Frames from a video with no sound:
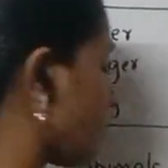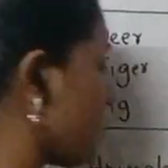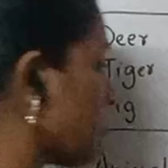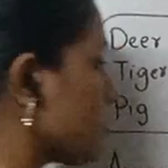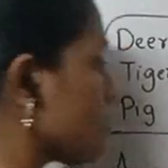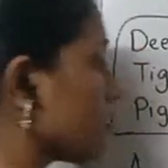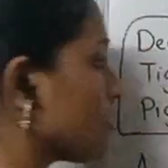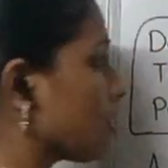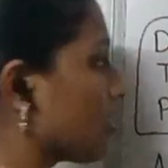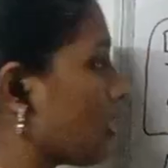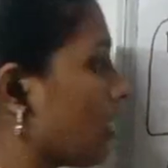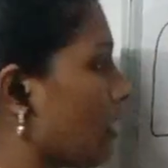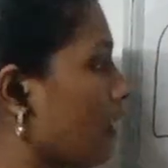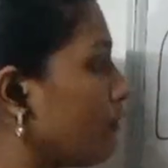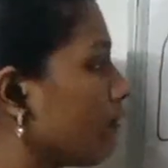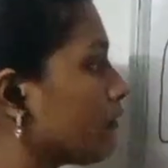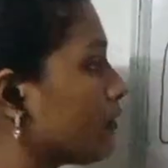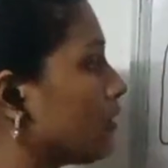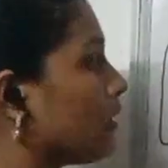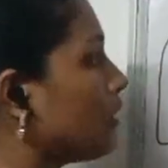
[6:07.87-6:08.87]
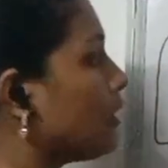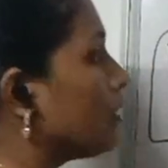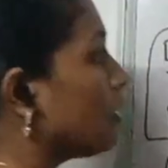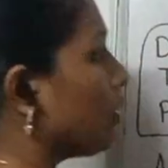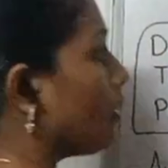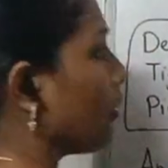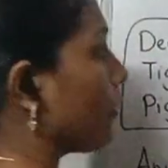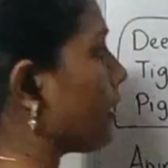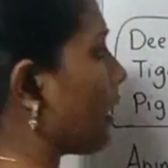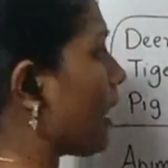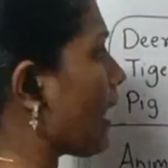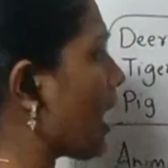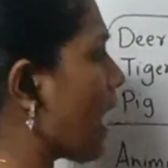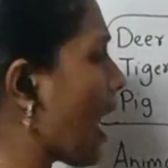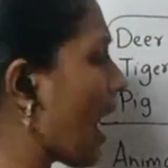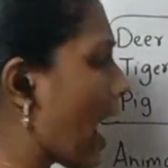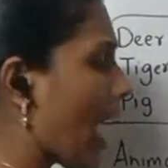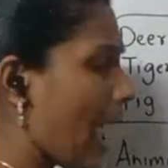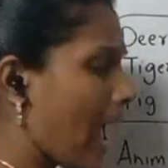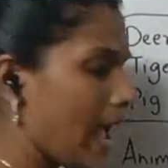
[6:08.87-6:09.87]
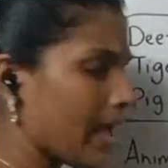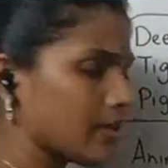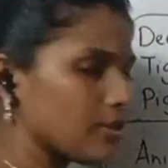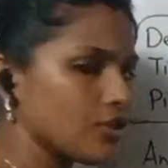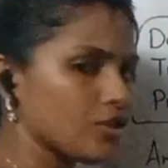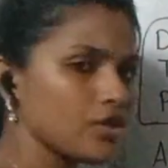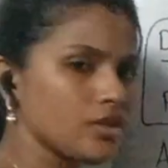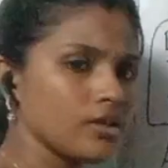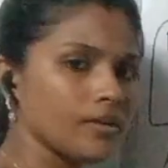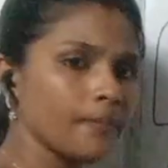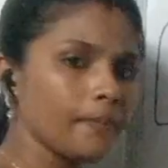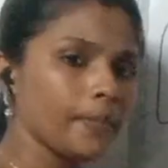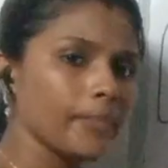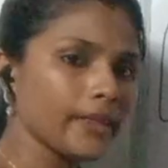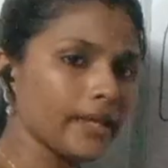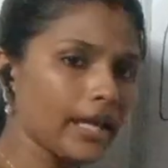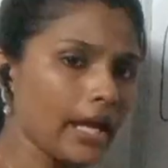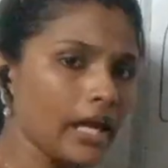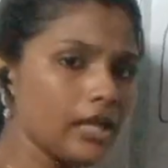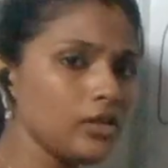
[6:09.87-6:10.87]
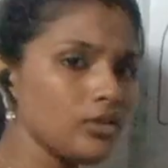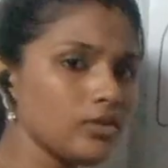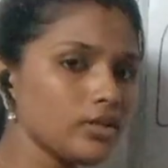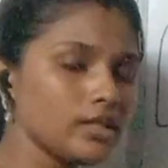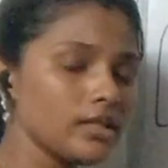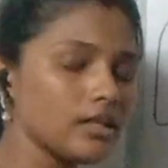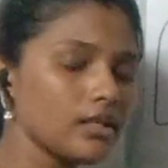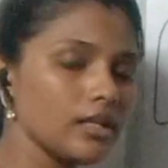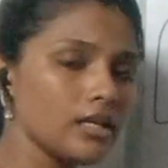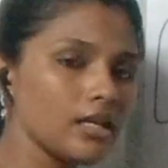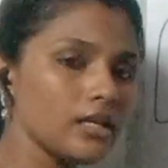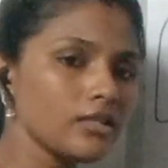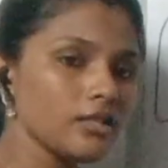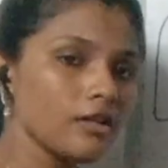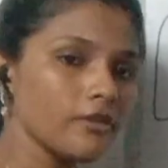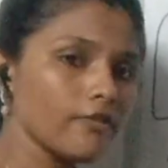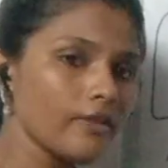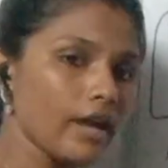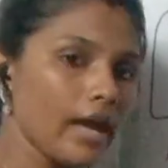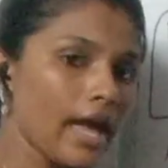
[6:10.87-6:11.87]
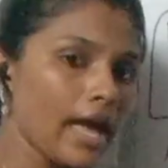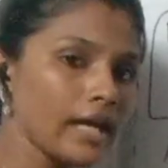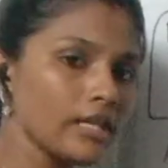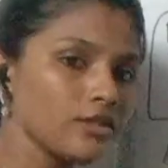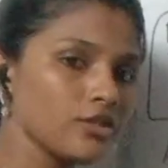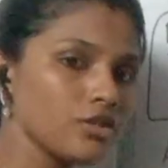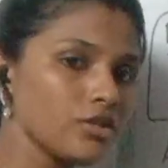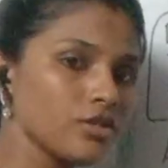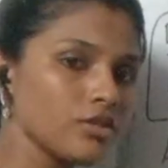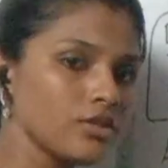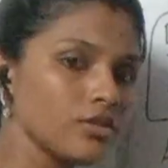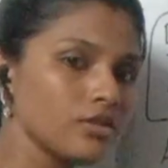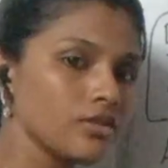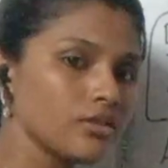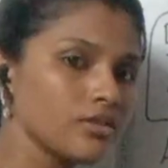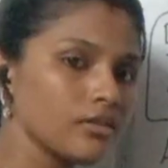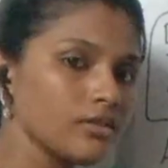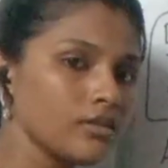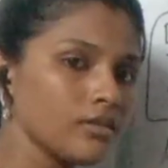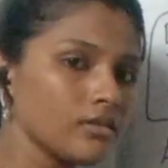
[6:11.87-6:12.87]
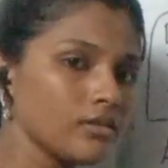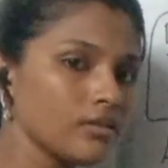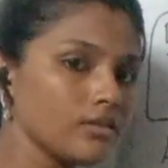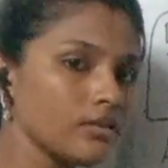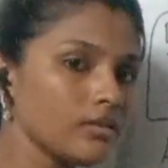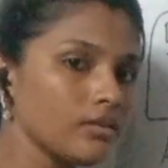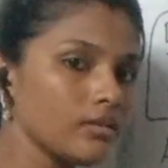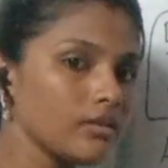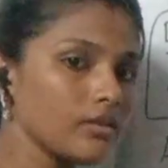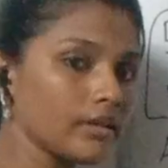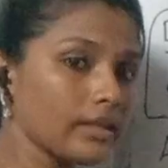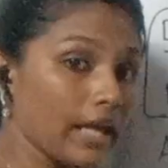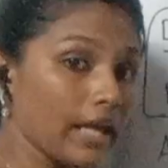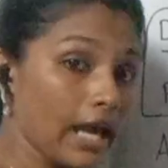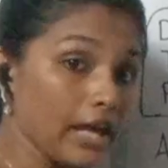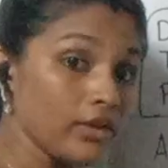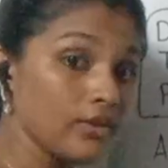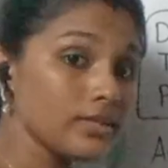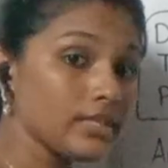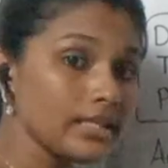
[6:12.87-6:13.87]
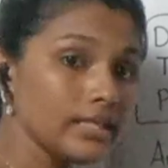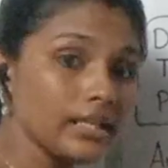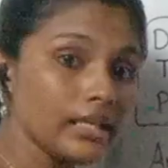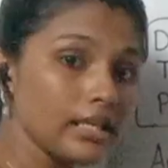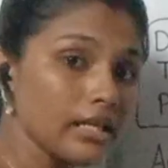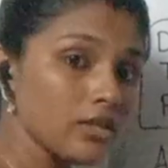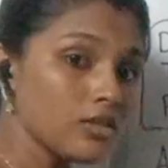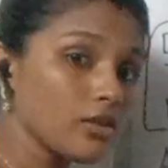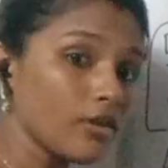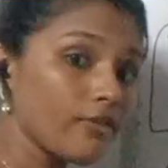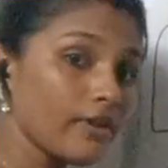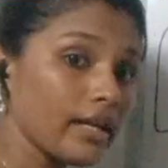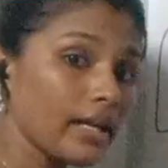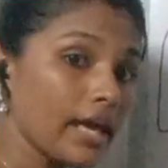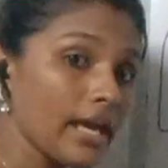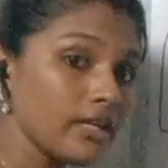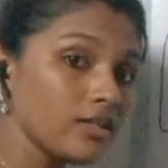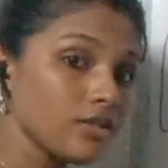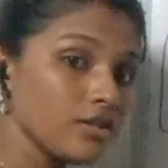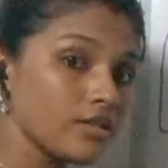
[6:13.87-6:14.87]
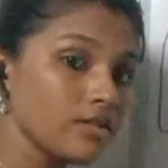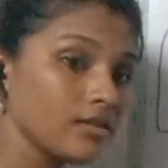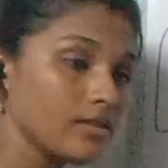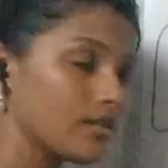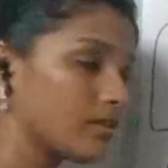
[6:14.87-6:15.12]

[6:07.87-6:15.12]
of a giraffe. Okay, ant. Can you see the ears of an ant? Can you see the ears of an ant?